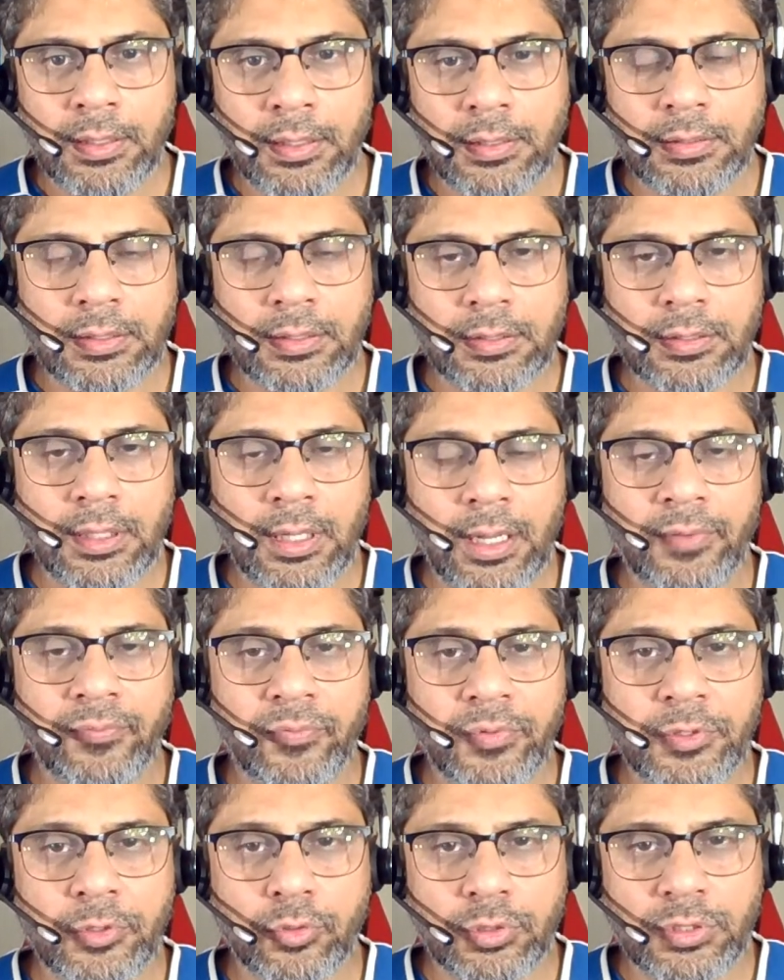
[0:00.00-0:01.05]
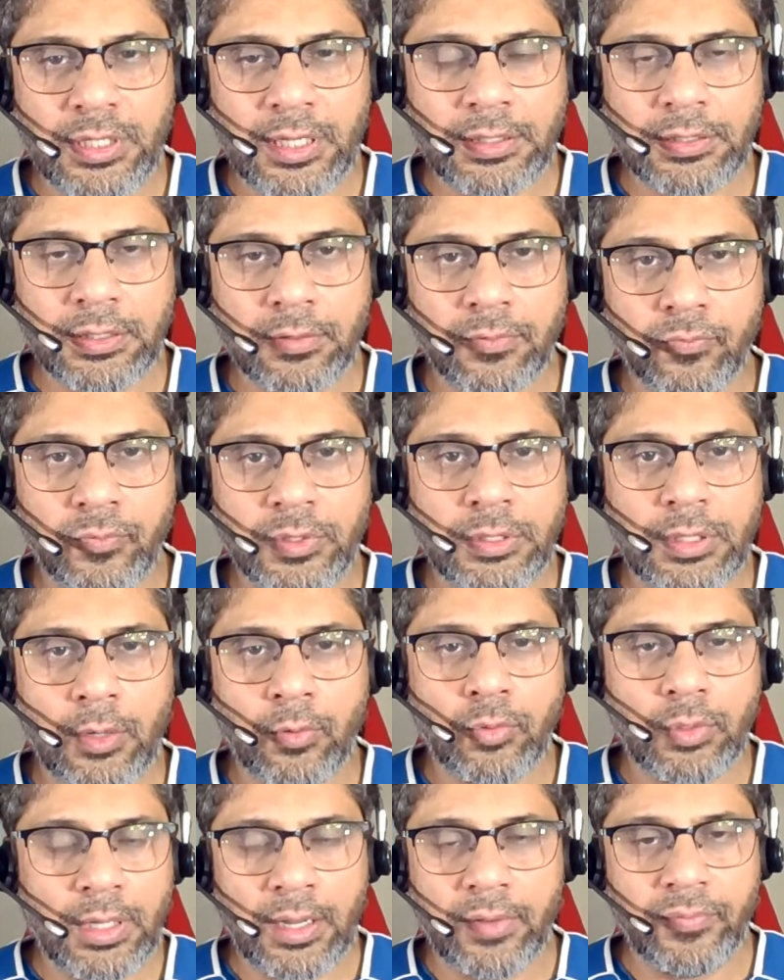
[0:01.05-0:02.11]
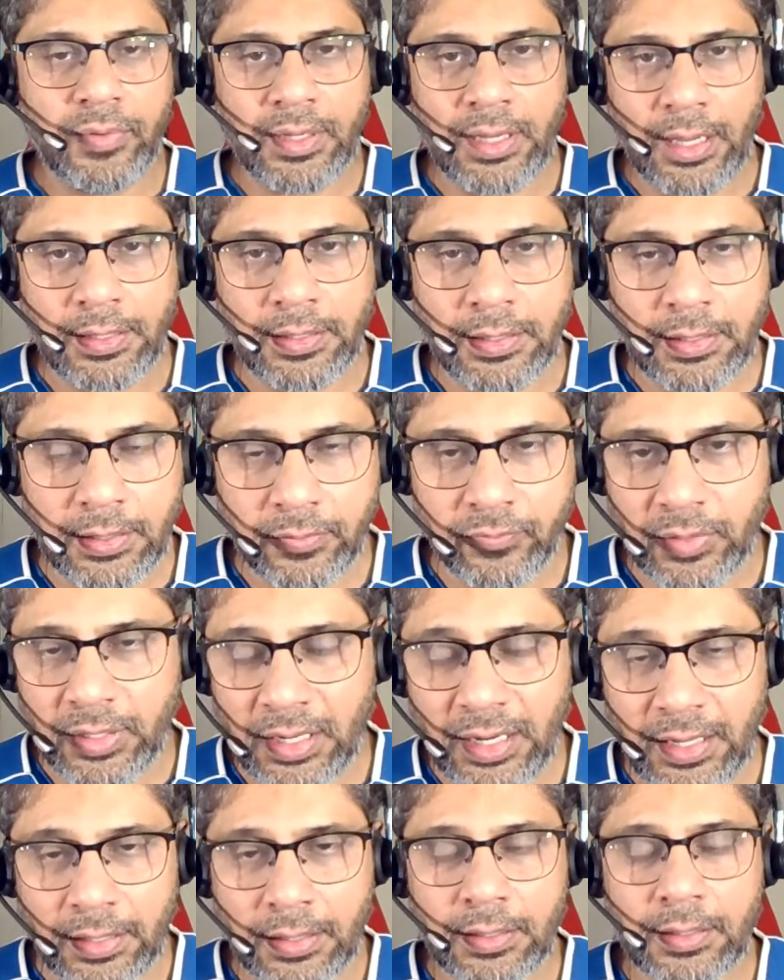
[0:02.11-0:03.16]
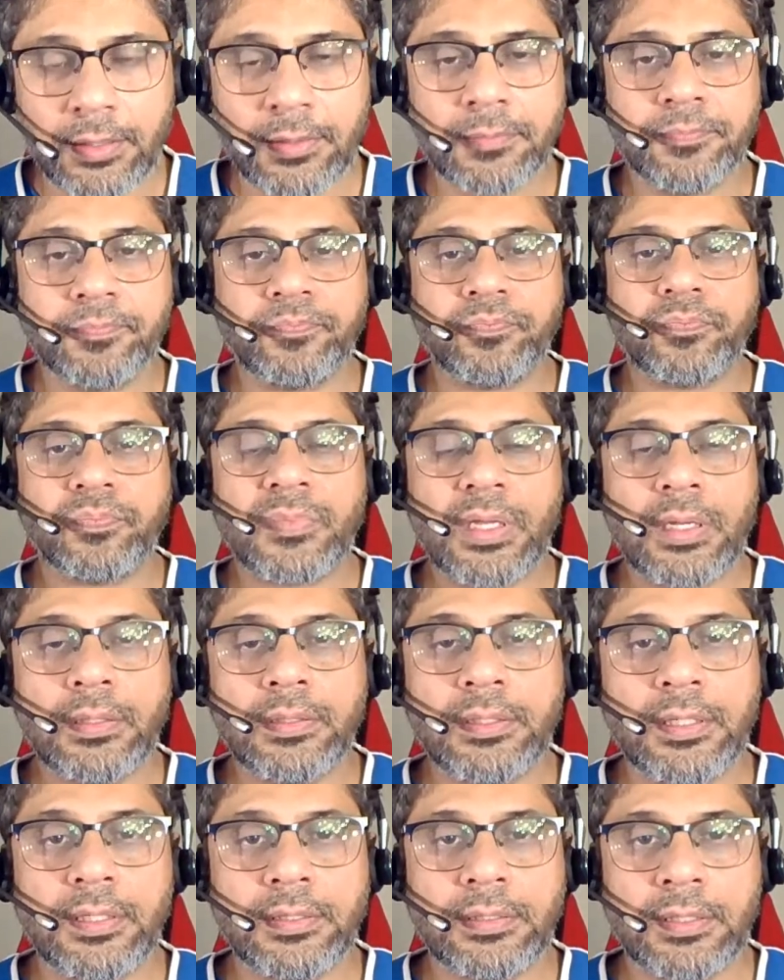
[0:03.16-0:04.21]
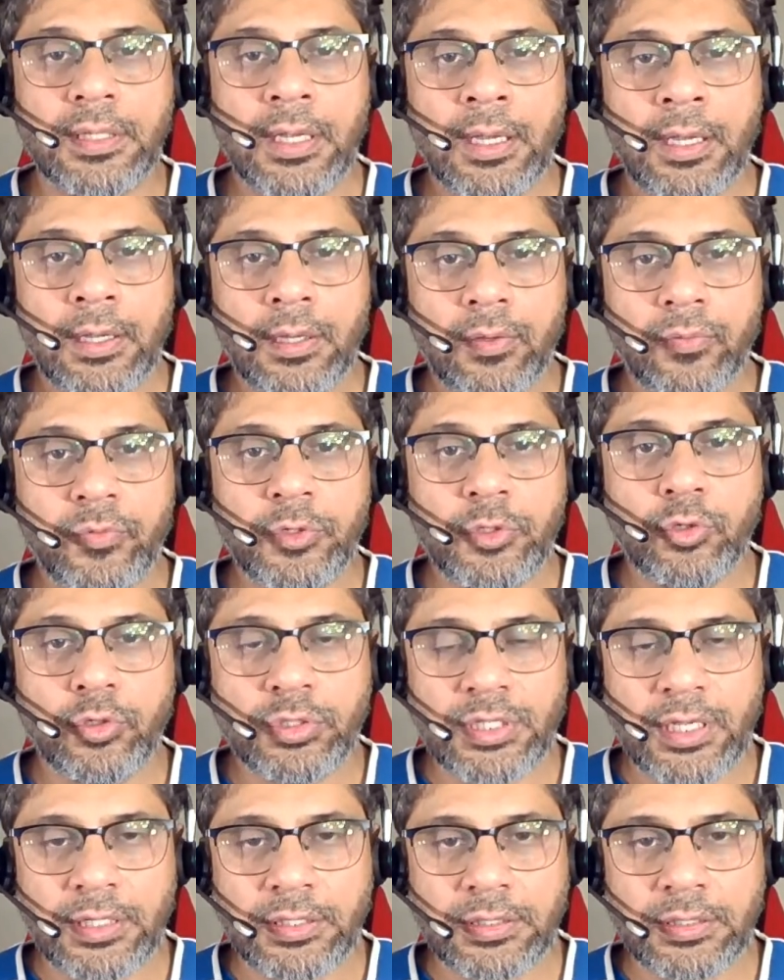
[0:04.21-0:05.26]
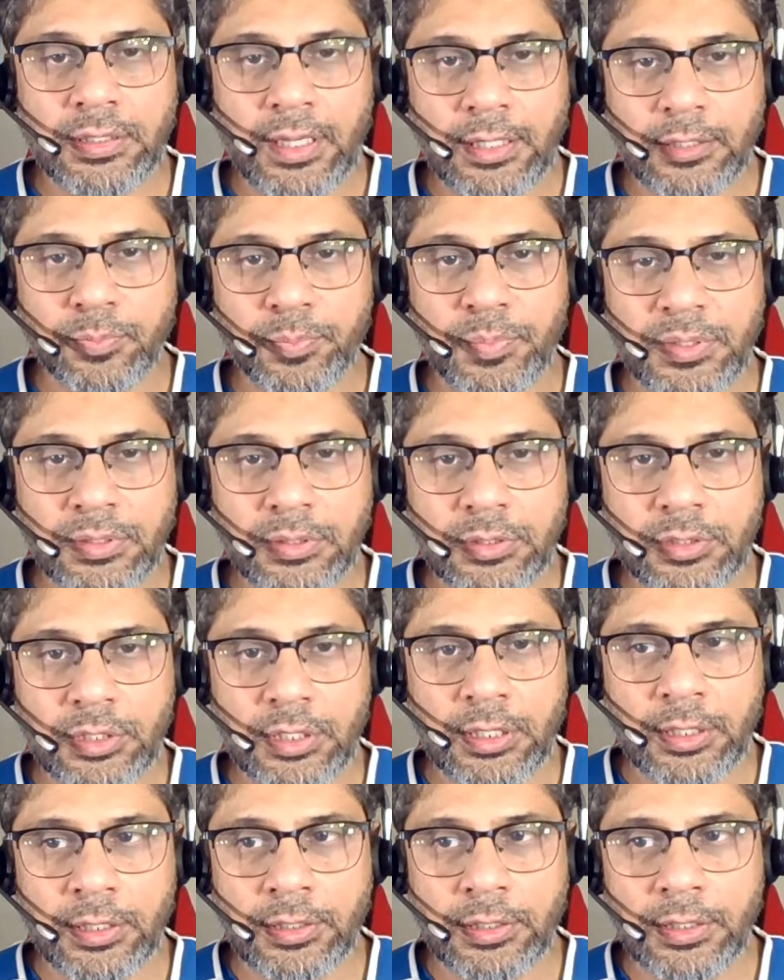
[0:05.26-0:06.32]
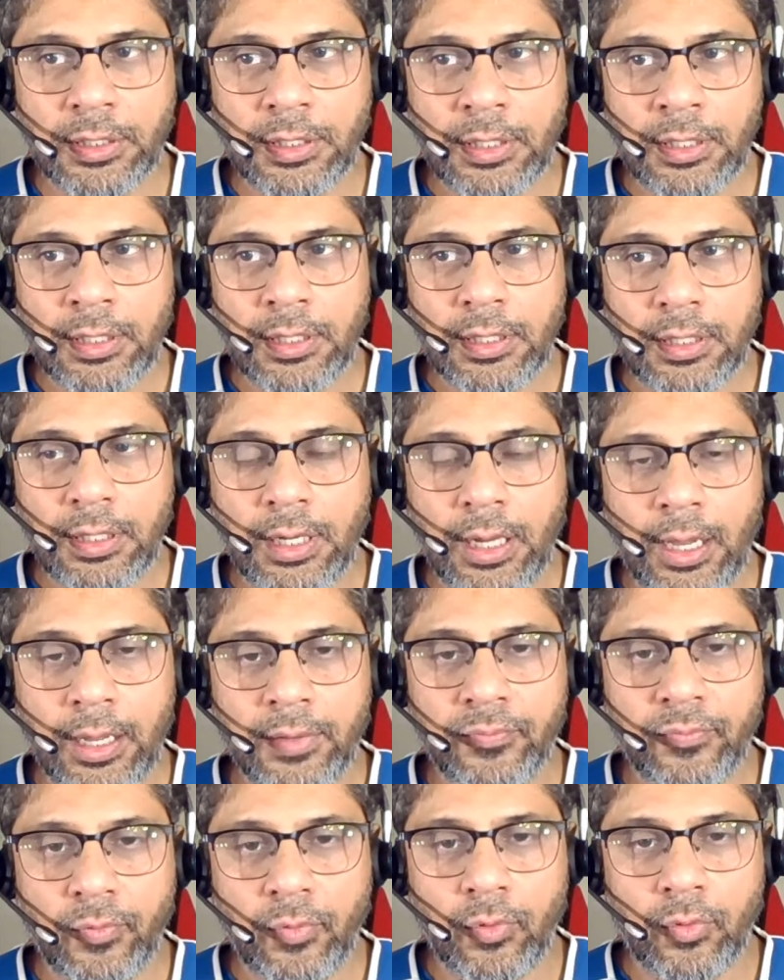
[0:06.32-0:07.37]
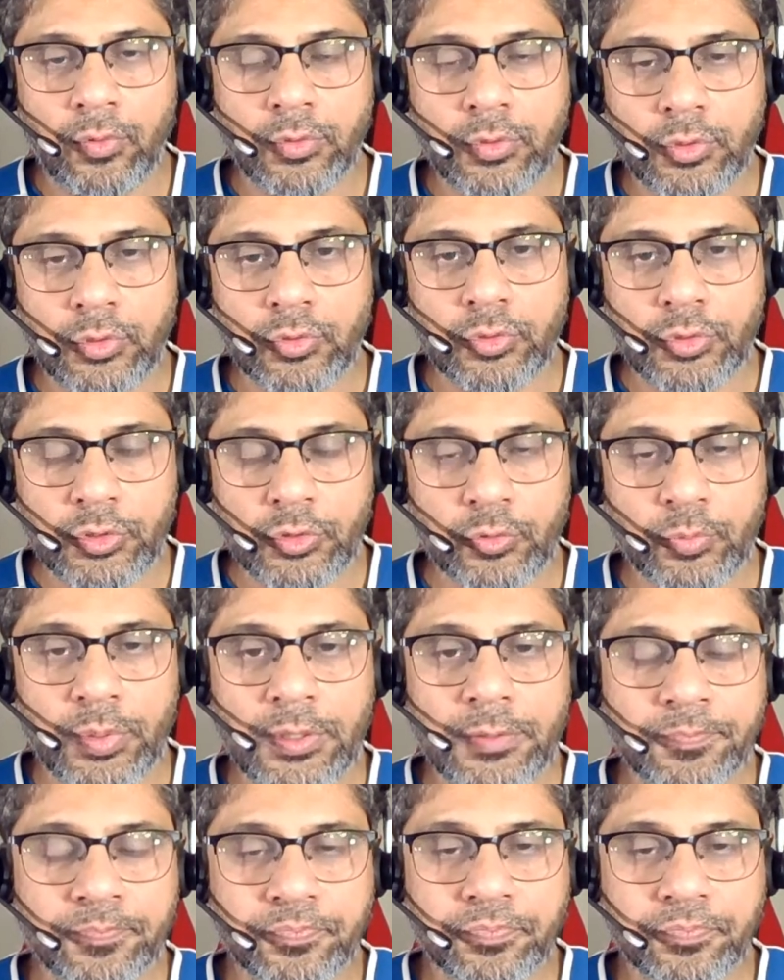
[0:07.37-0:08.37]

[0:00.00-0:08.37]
in this live video session without having any even link. This video session has been shared live on YouTube.